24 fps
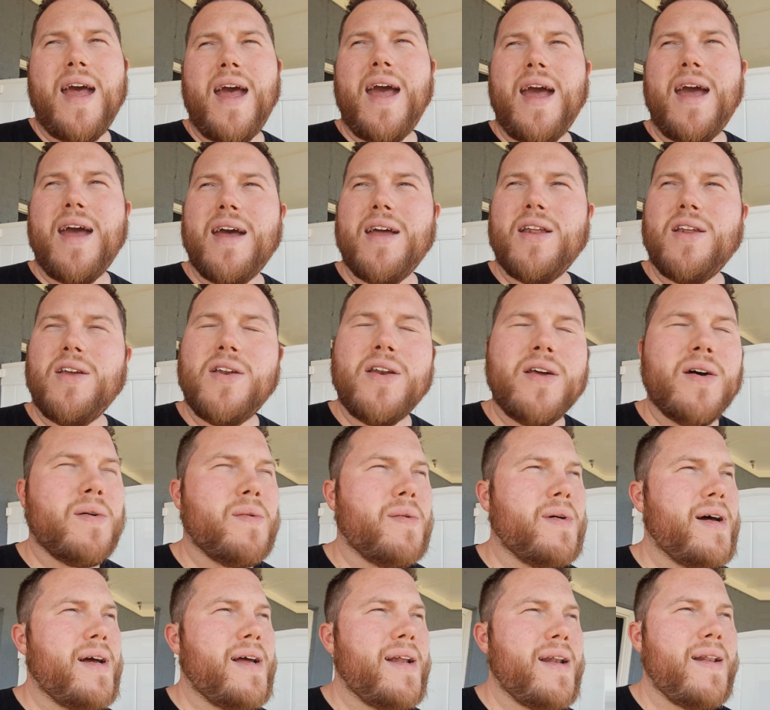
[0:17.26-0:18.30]
And you know
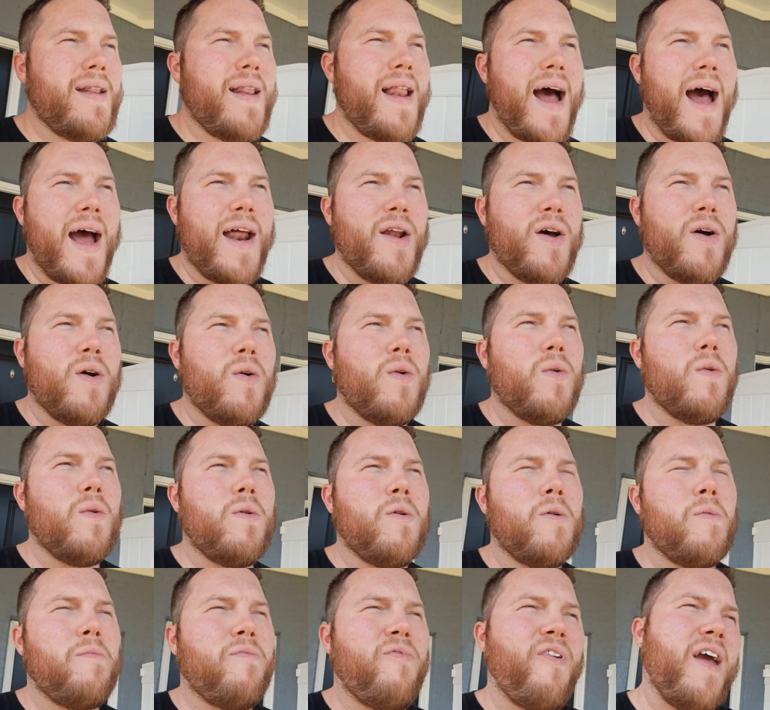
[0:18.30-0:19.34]
what? I know
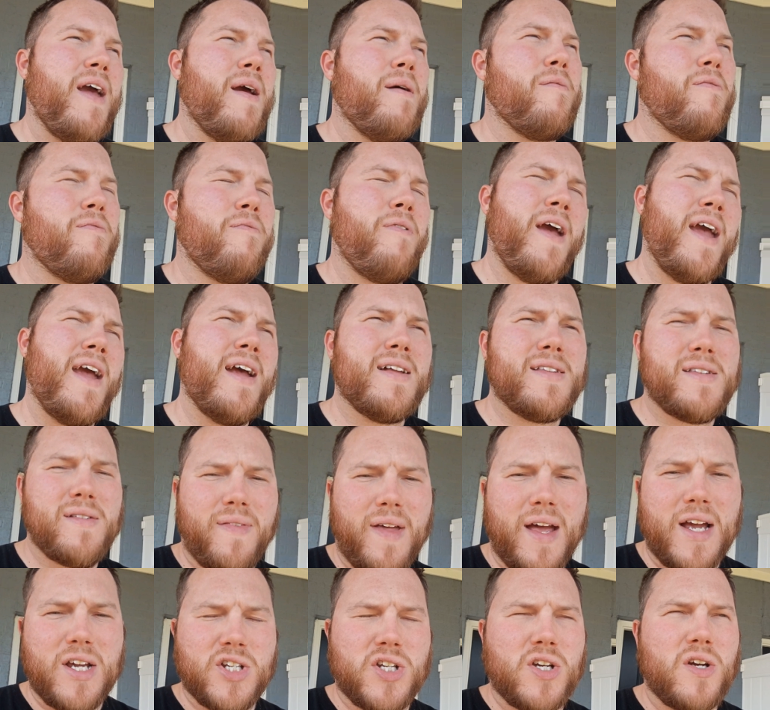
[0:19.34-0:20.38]
fa fans of
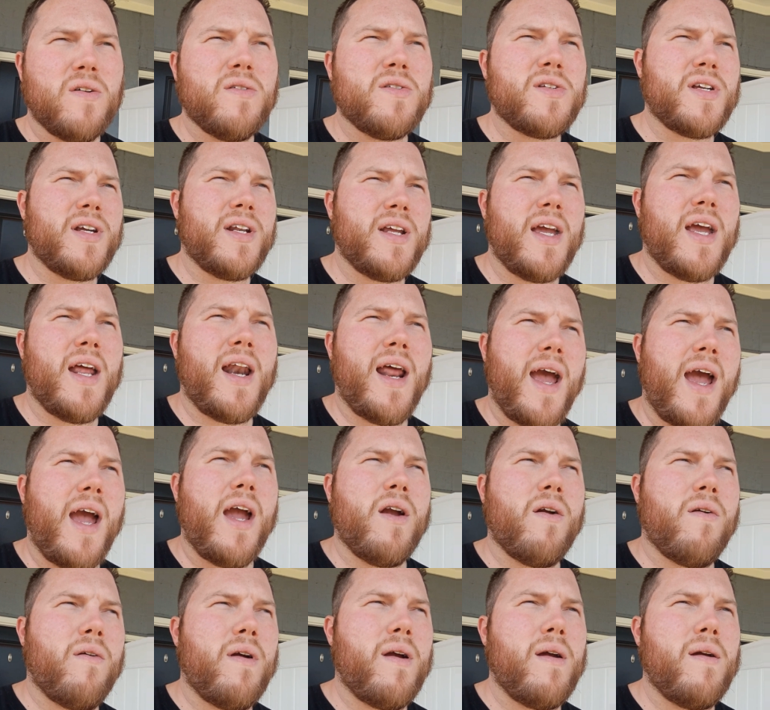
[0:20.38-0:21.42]
that show is going to get
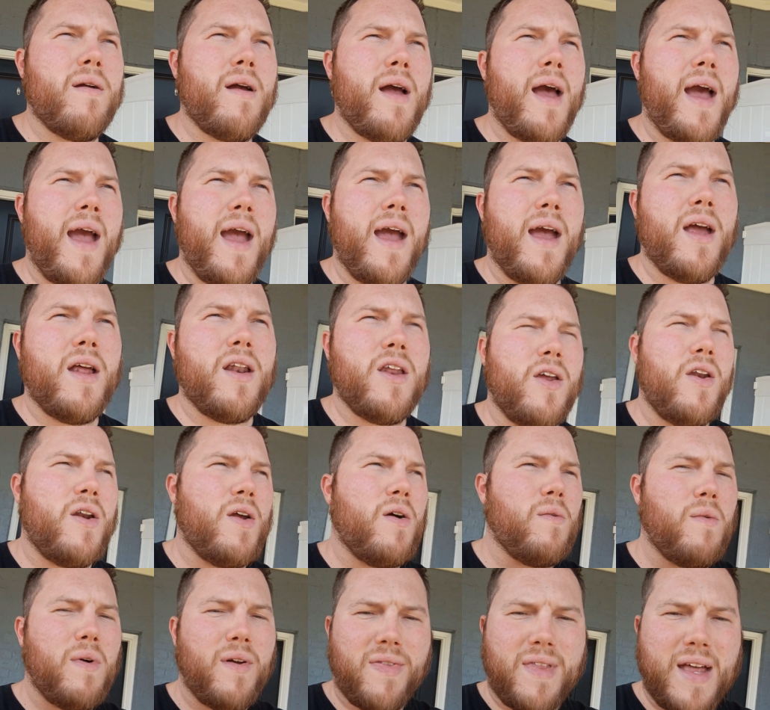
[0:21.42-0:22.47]
angry, and you
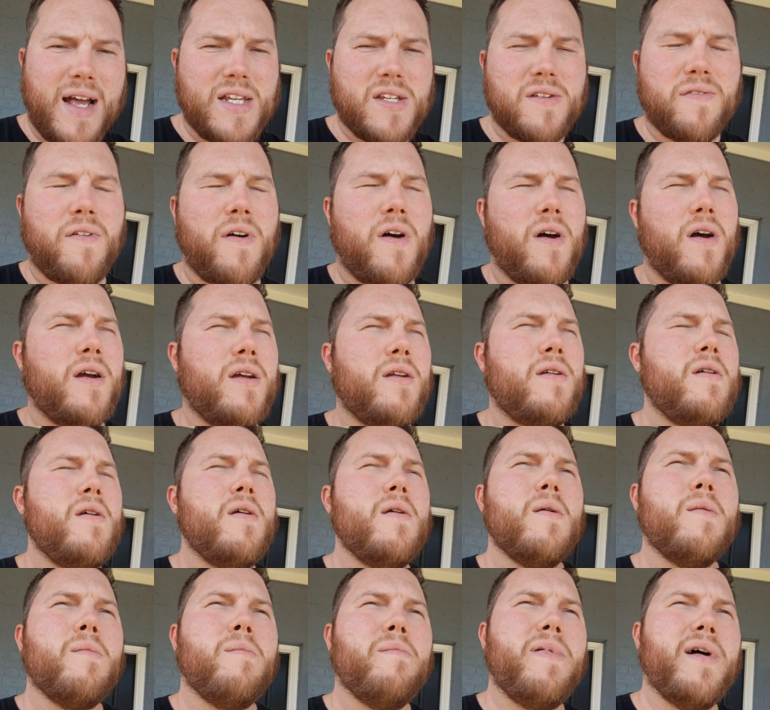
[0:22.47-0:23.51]
know what? That's fine.
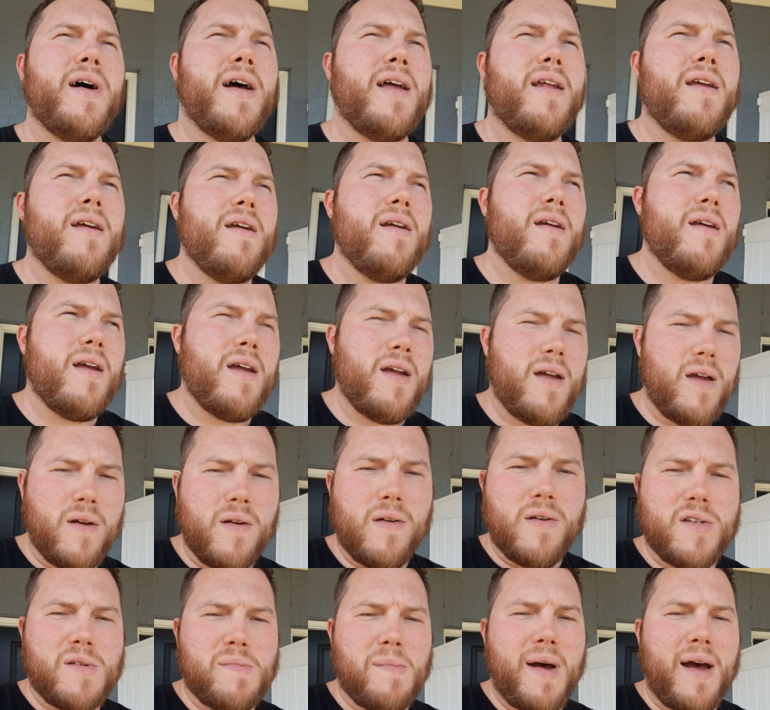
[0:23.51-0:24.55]
But
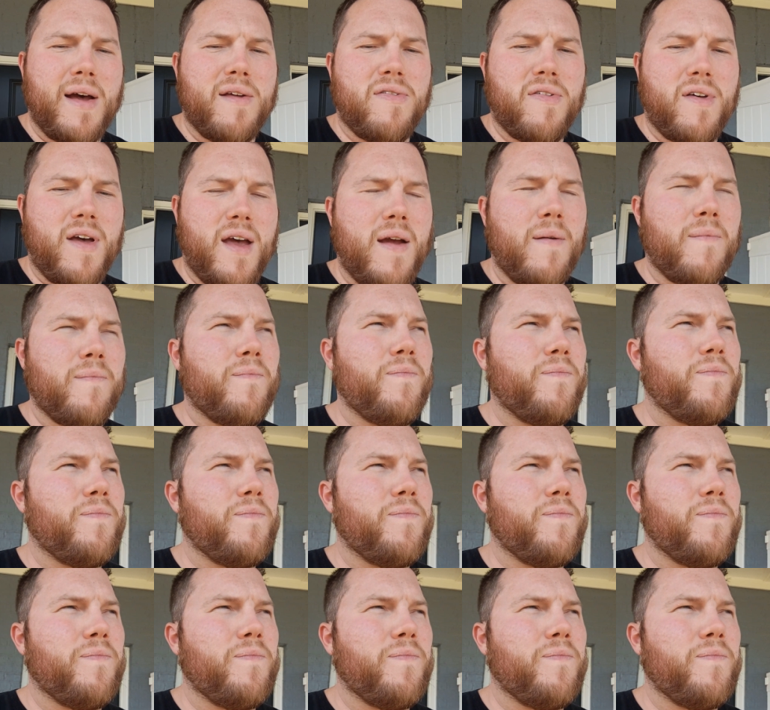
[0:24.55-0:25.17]
here's my thing.